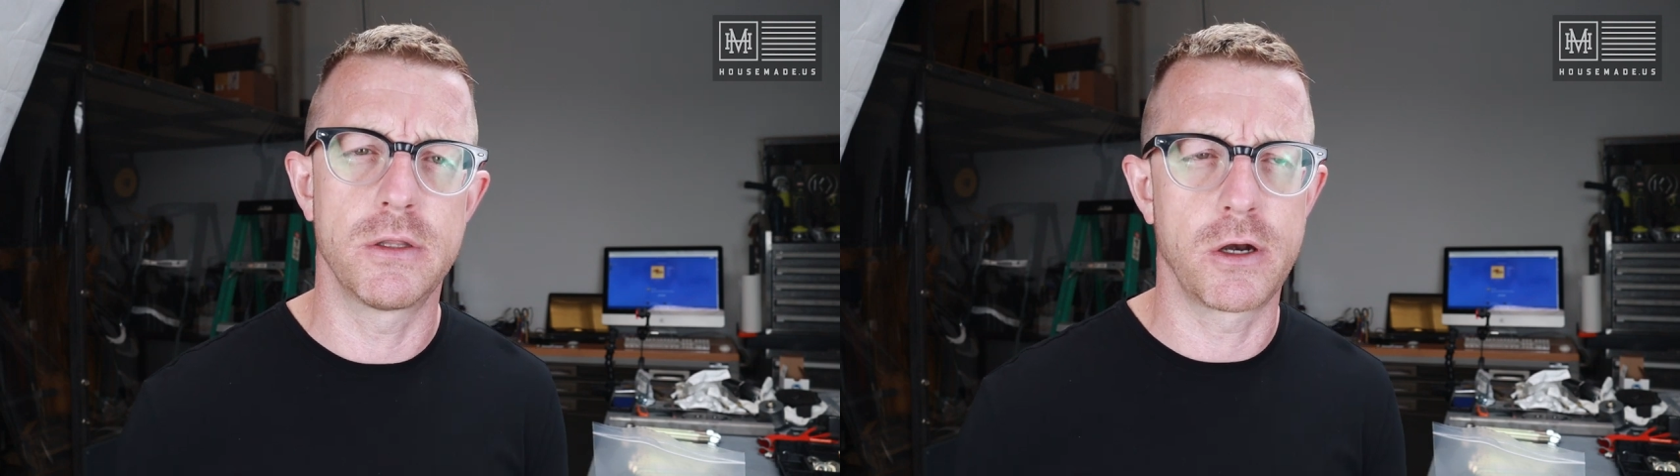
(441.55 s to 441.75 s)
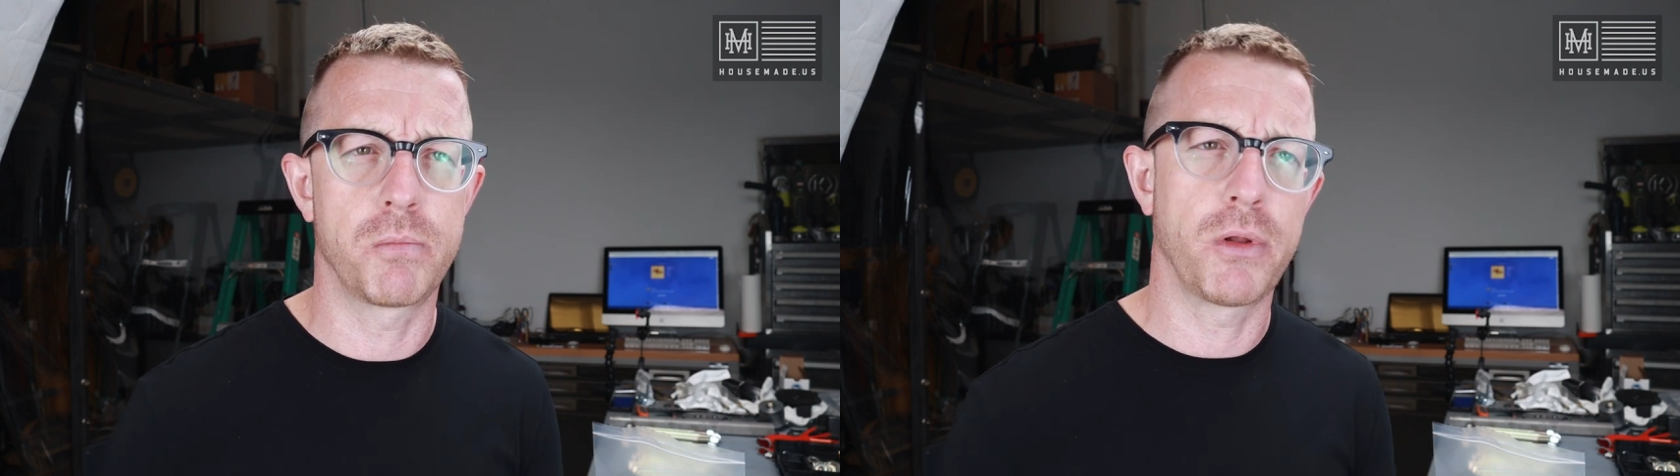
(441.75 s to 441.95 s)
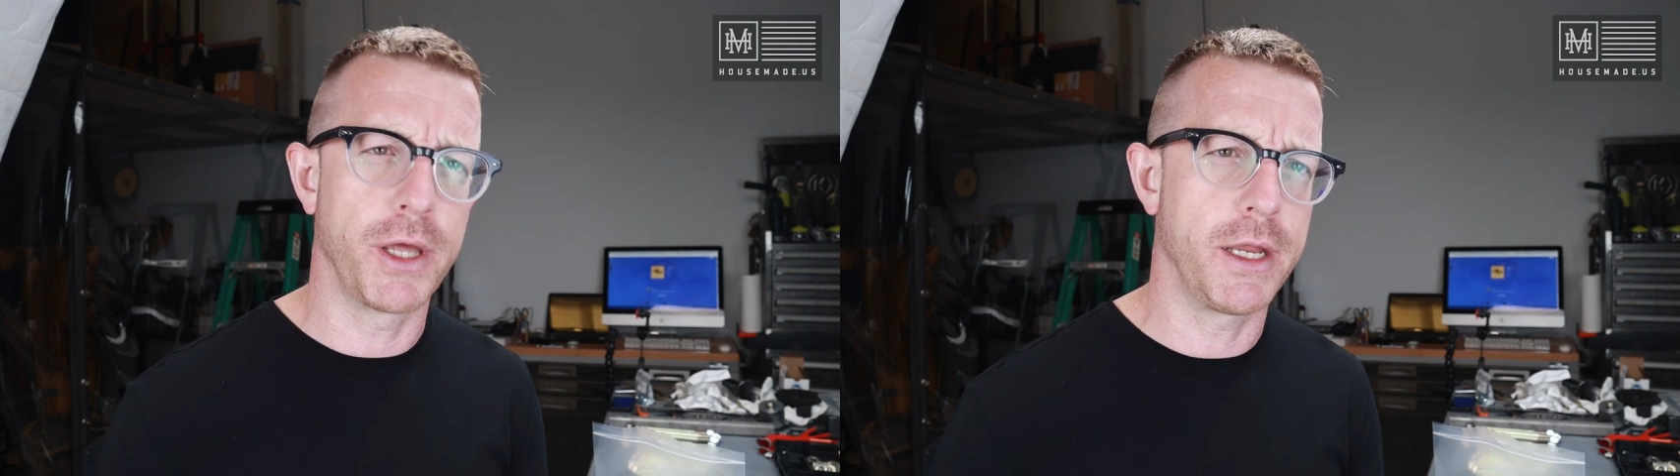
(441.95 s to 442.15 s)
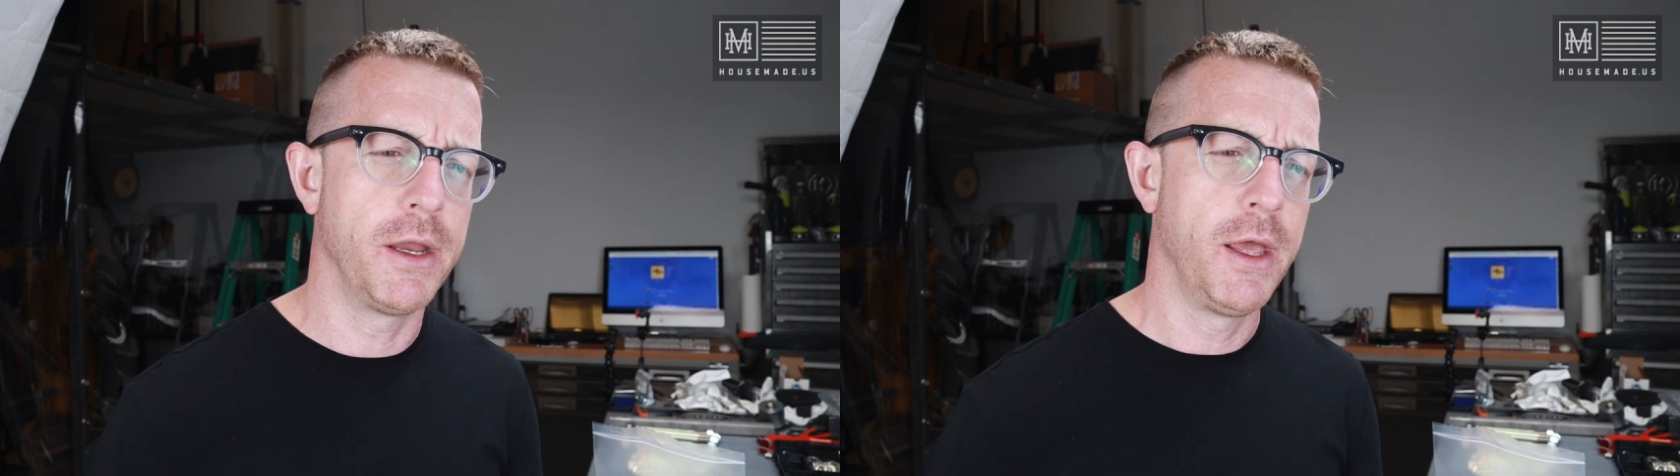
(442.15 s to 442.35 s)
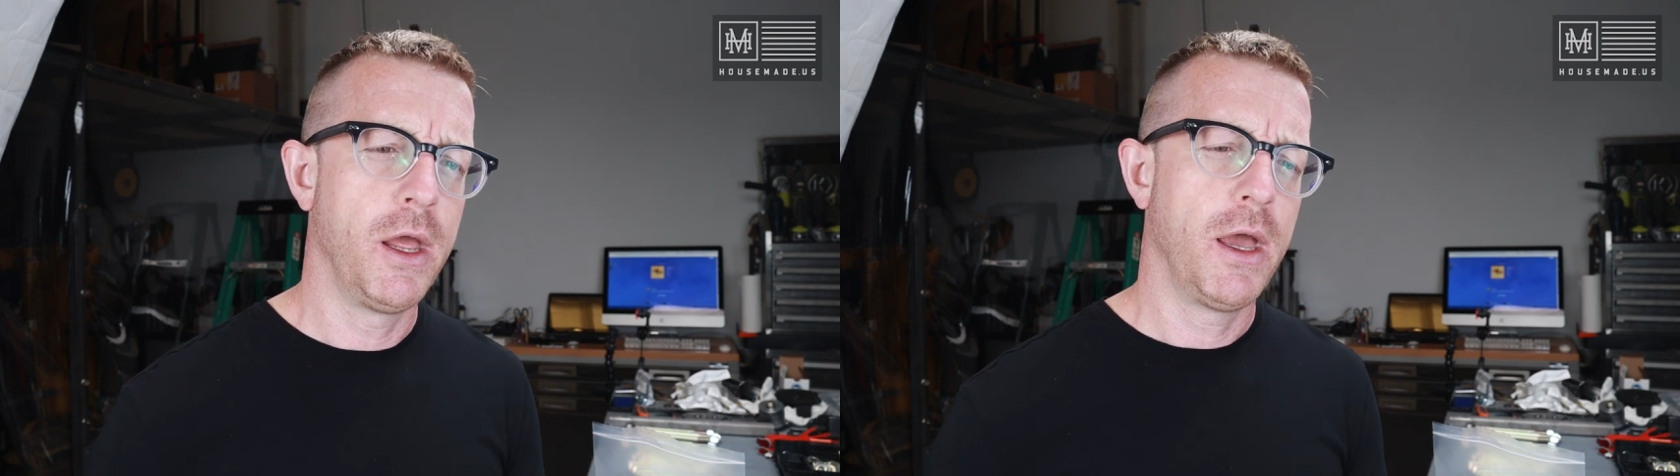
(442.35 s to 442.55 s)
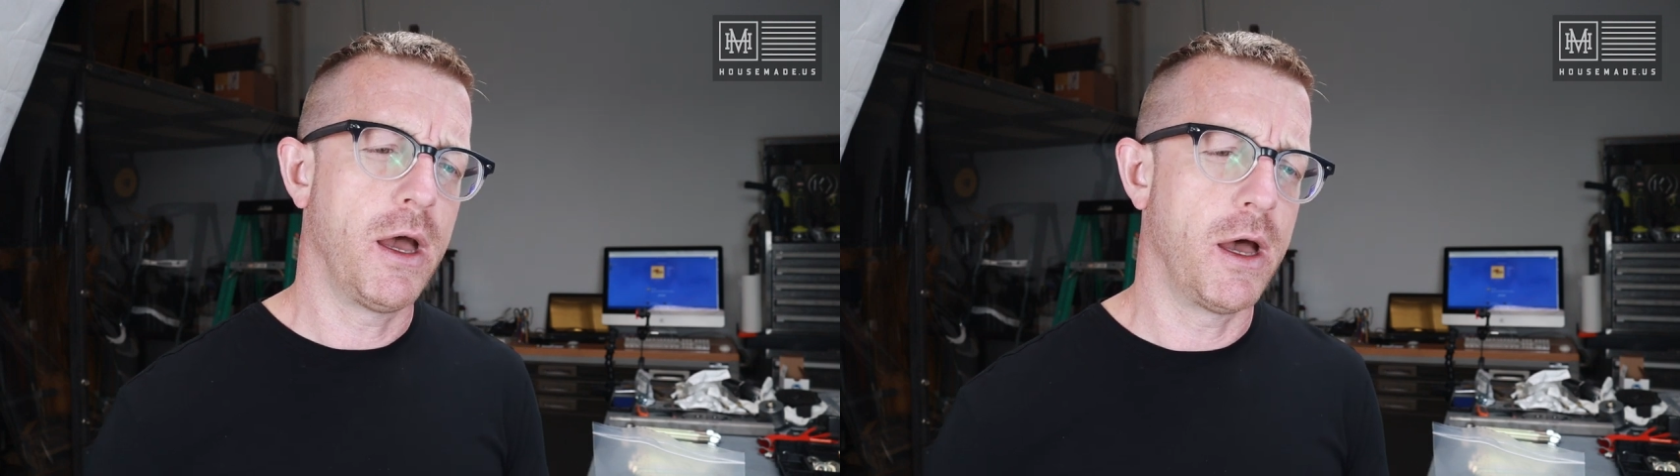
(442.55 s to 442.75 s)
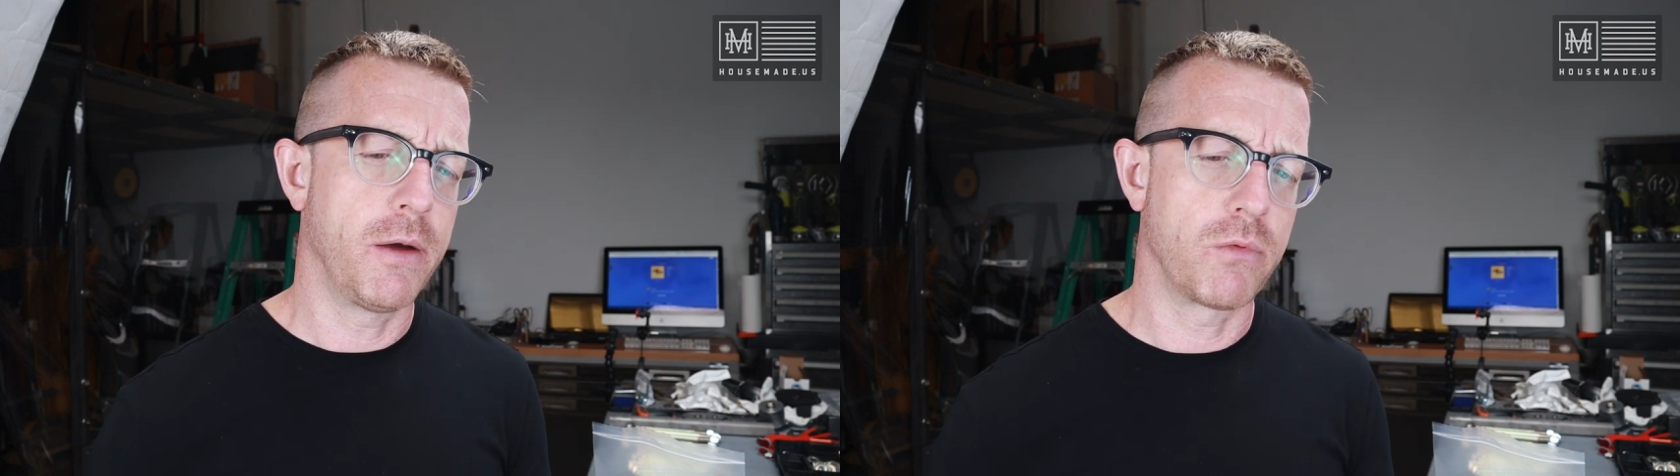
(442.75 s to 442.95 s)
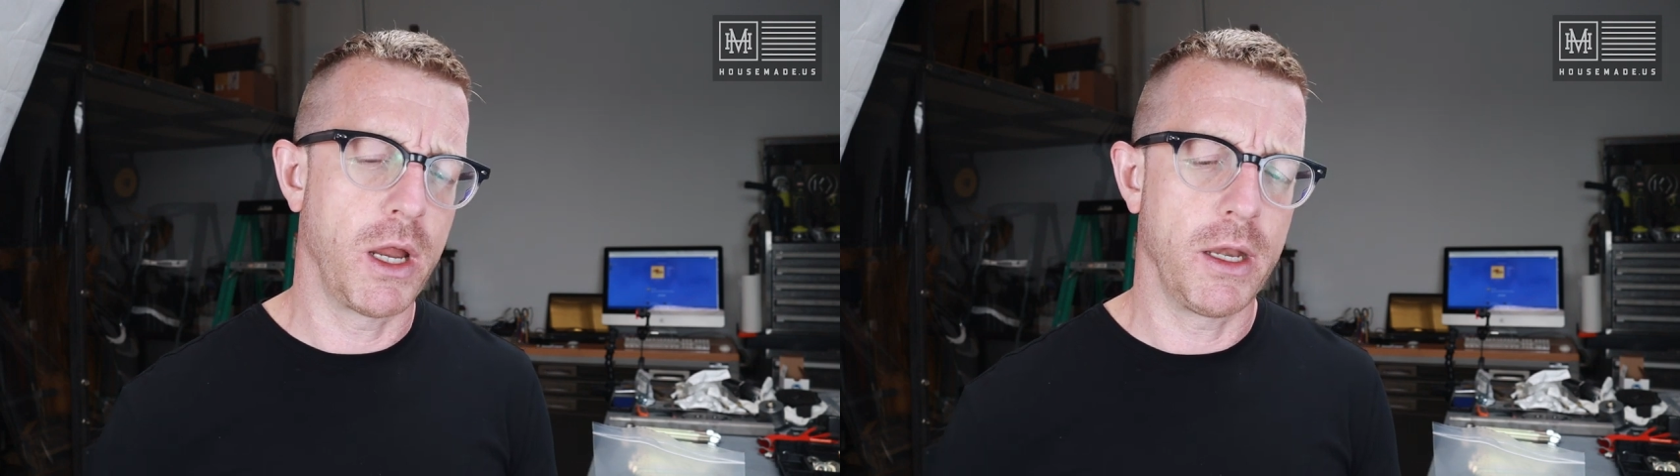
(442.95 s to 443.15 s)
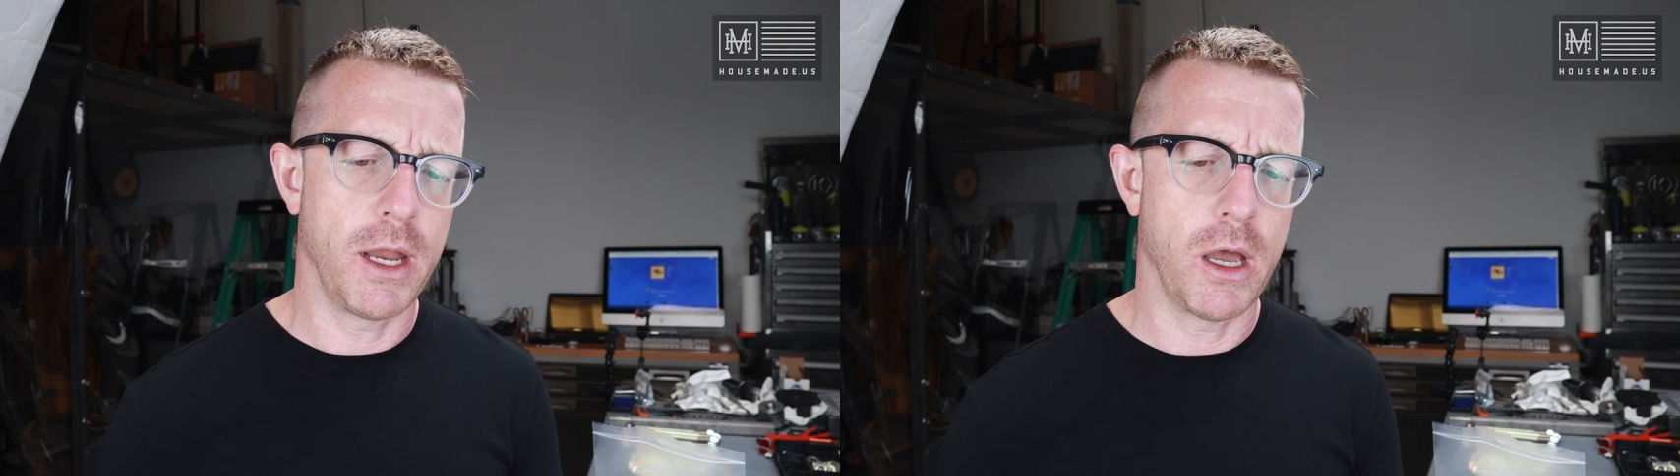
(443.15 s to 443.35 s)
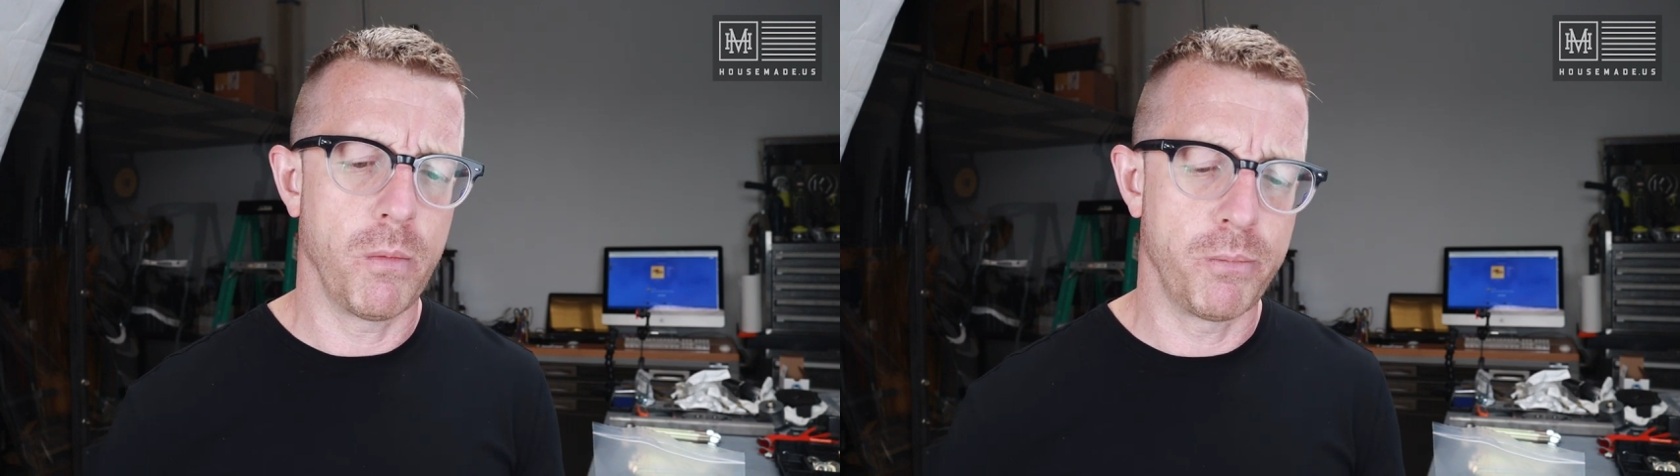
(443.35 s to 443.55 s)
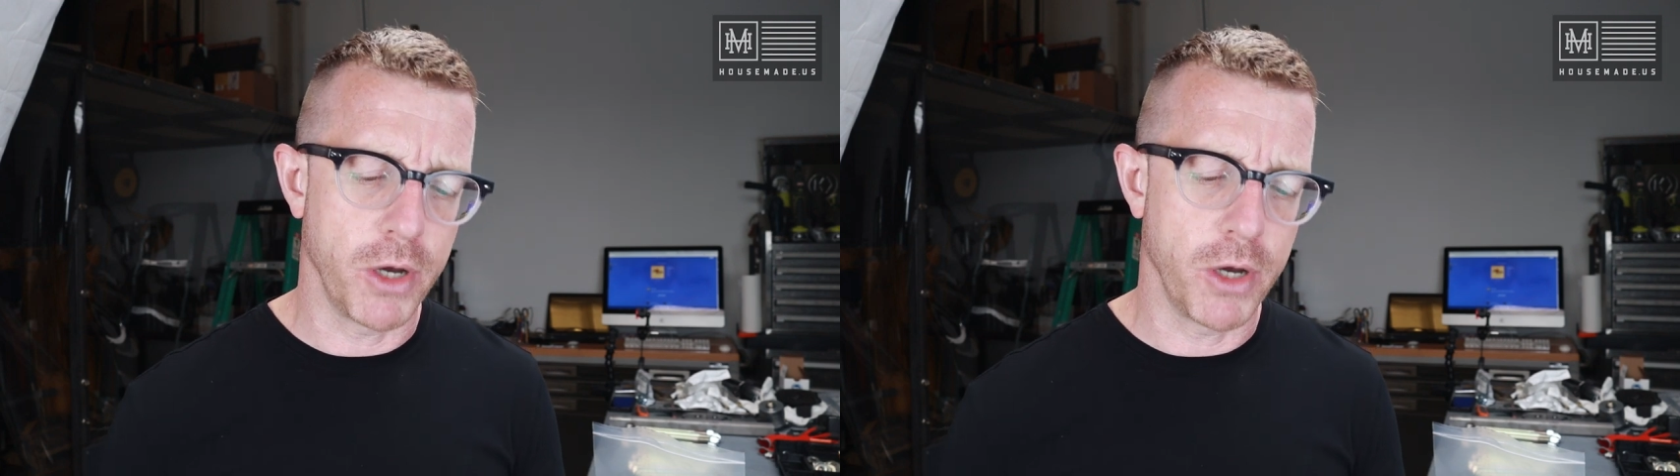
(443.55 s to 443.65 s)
to their plate uh, right now.